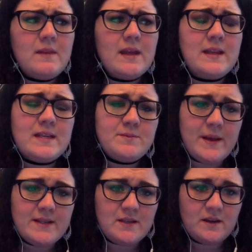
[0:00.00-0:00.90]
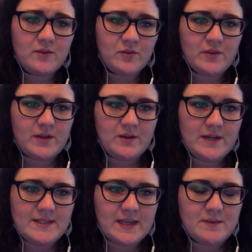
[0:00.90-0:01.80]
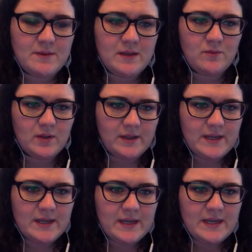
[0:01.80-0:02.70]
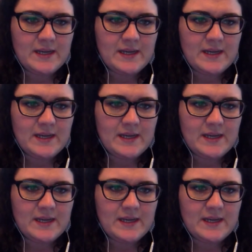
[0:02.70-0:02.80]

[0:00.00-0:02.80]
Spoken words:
and that is based on other theories, it can be really